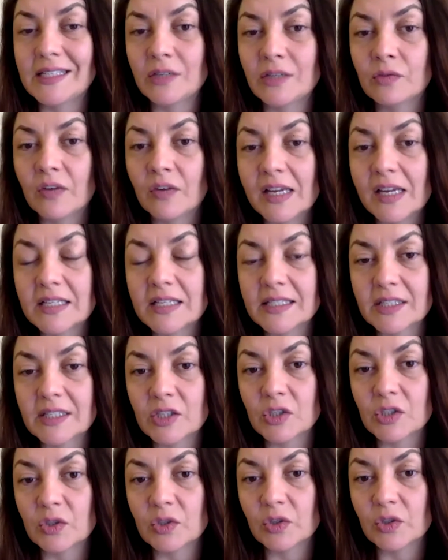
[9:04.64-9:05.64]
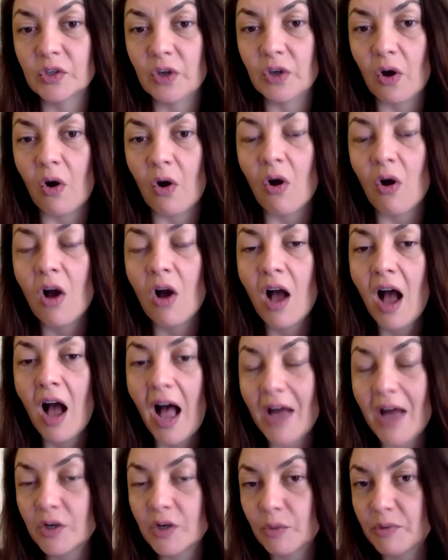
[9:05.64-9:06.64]
risks to go
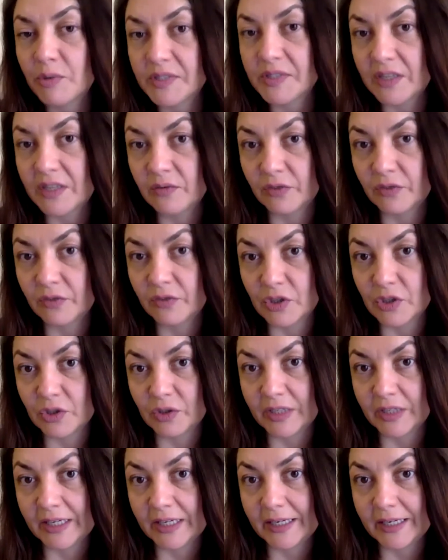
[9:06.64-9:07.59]
100% virtually.